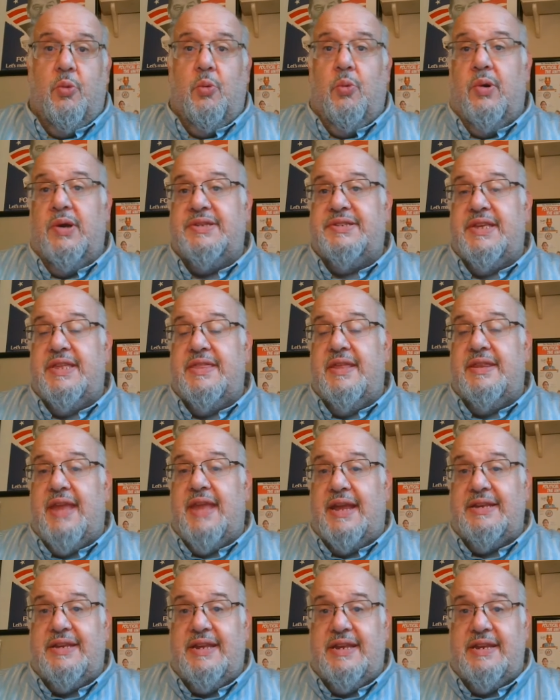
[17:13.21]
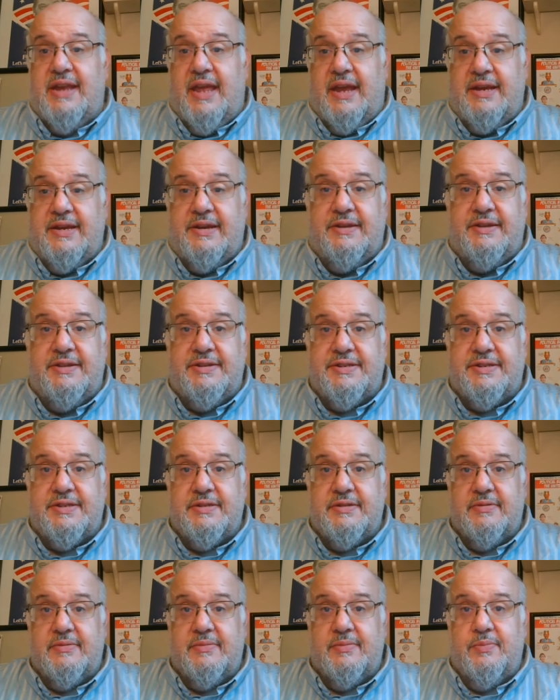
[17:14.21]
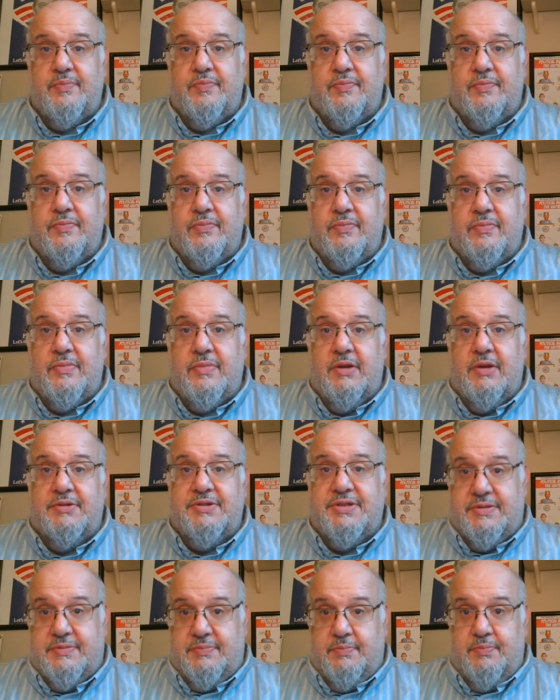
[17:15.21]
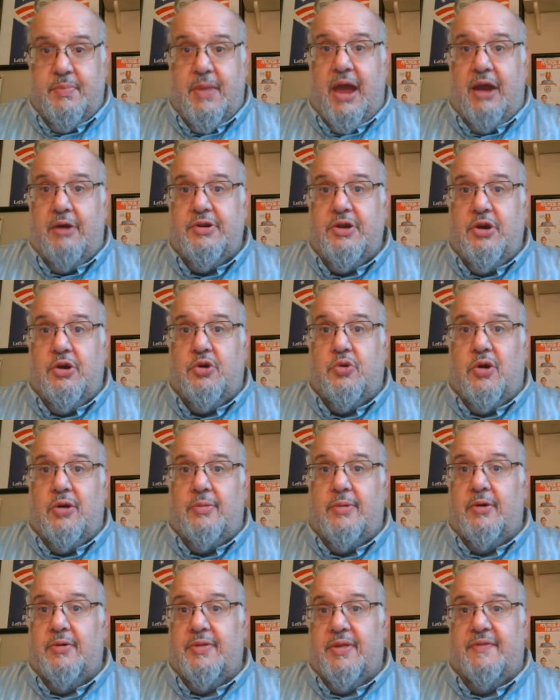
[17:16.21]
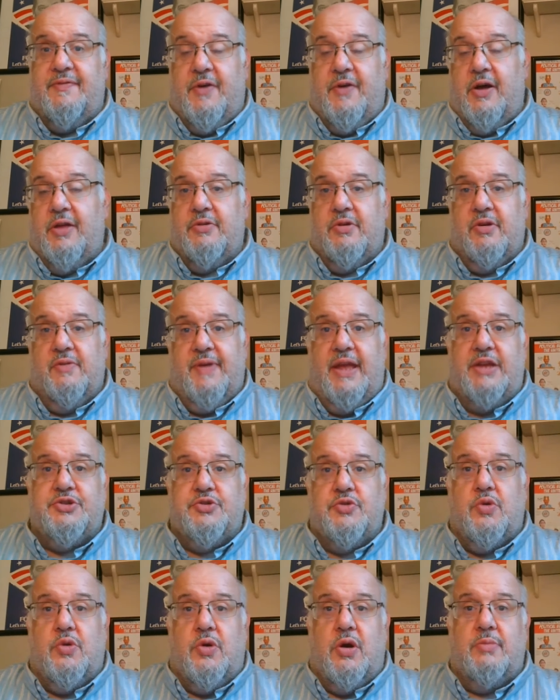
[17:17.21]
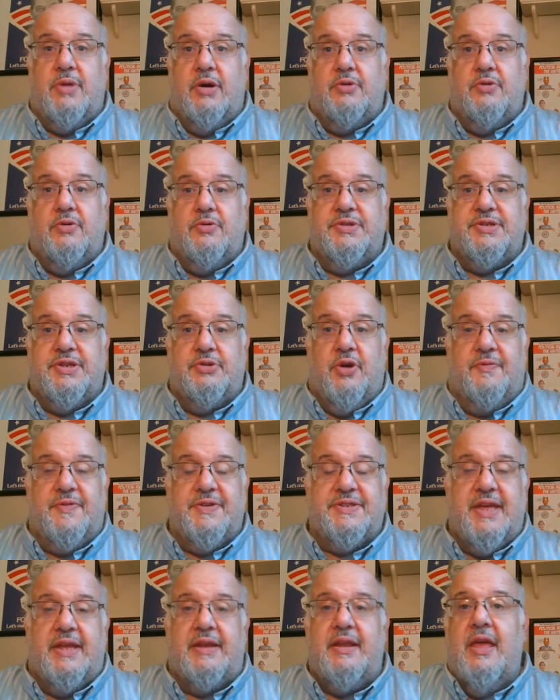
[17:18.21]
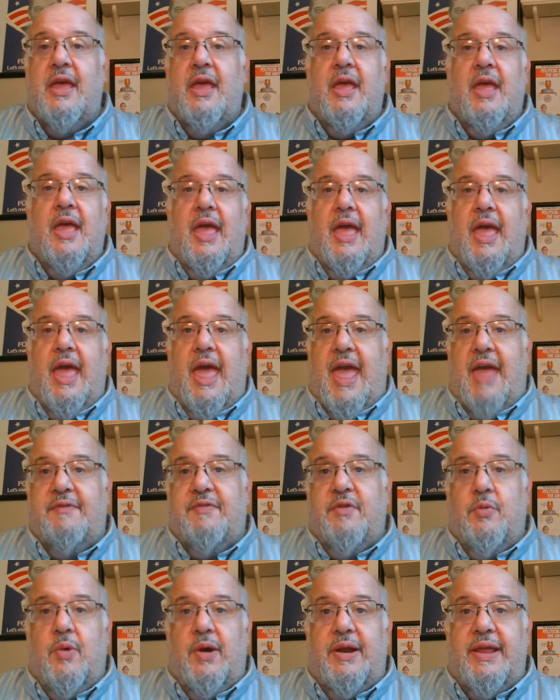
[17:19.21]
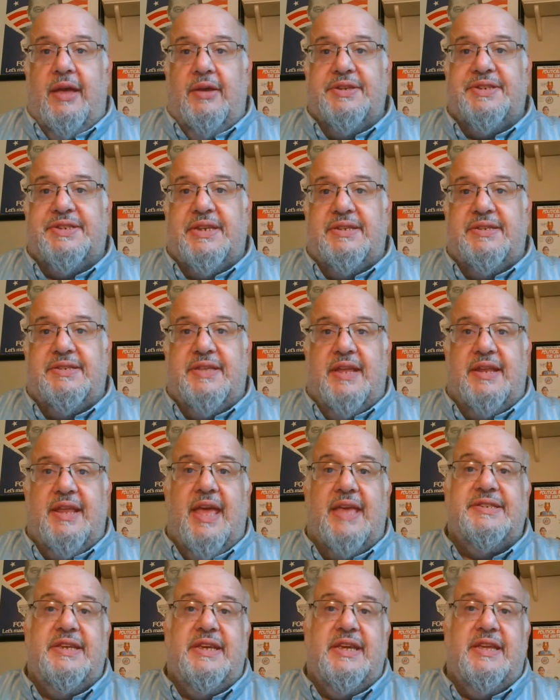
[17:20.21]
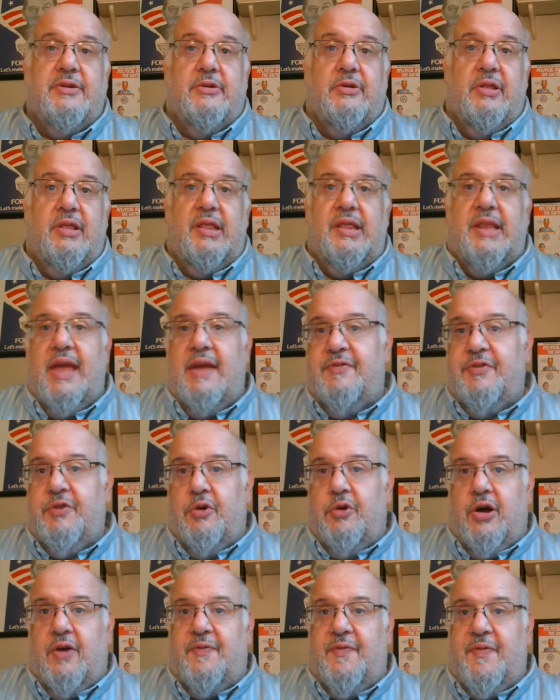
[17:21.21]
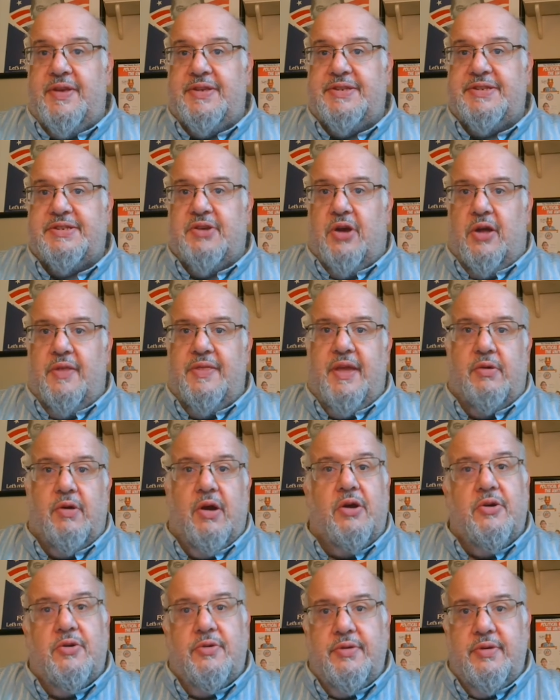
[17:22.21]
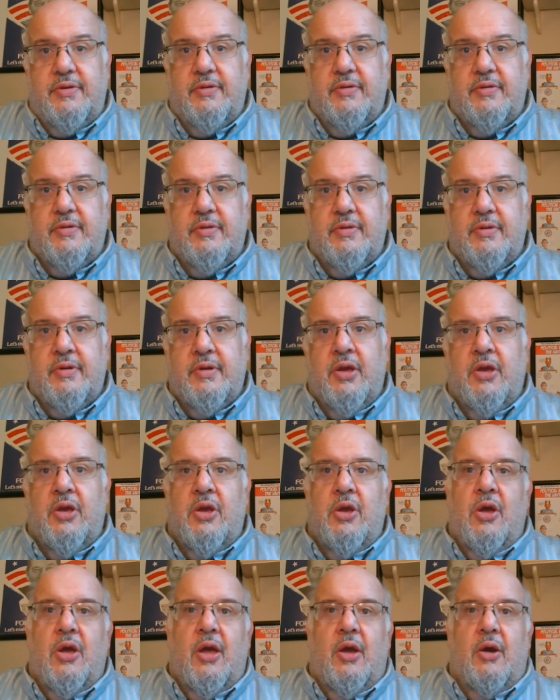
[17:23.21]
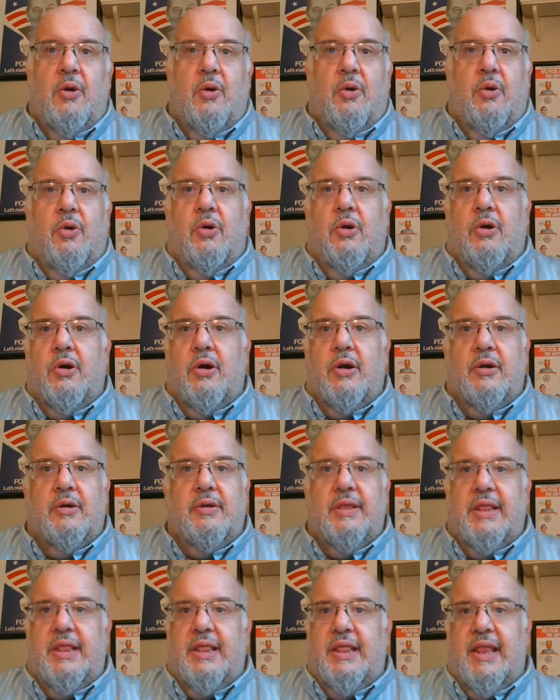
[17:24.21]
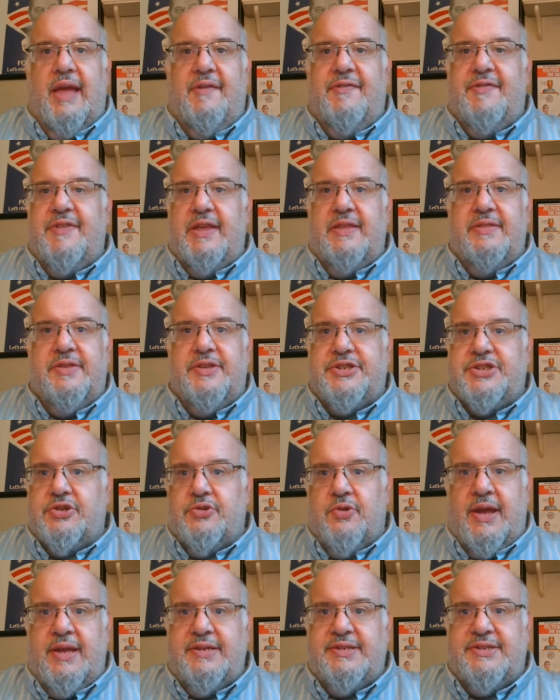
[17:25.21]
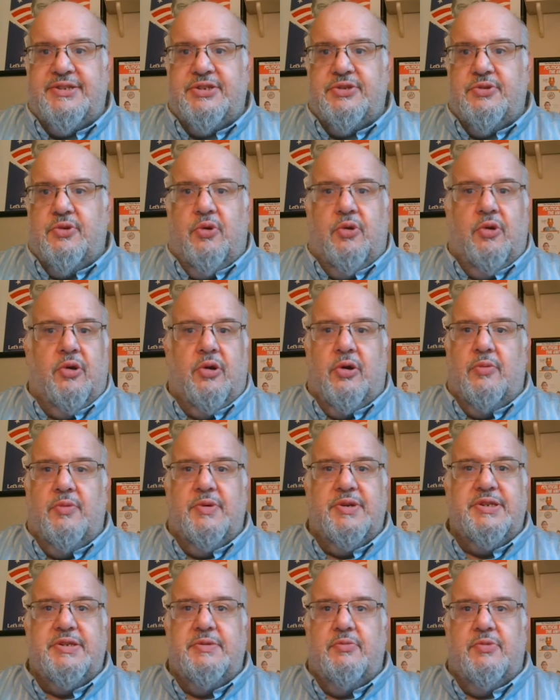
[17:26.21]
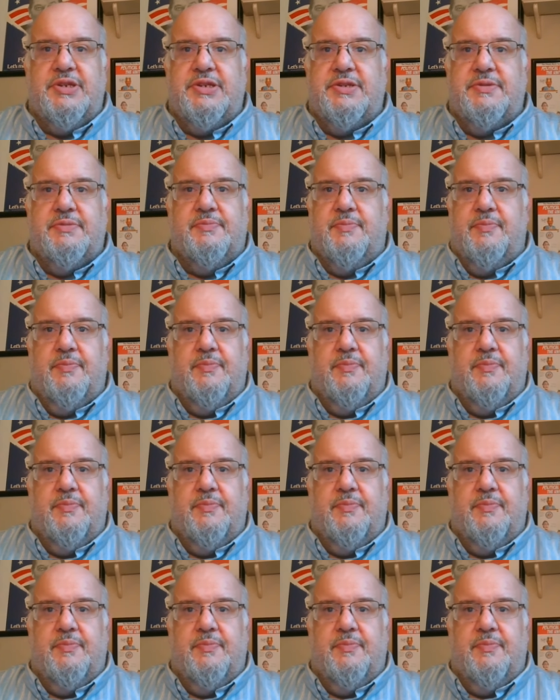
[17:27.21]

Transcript: was in the 1990s. It was Mario Cuomo, the father of Andrew Cuomo, who was in office then. Everyone else since then has either left office on their own or left in disgrace or was, was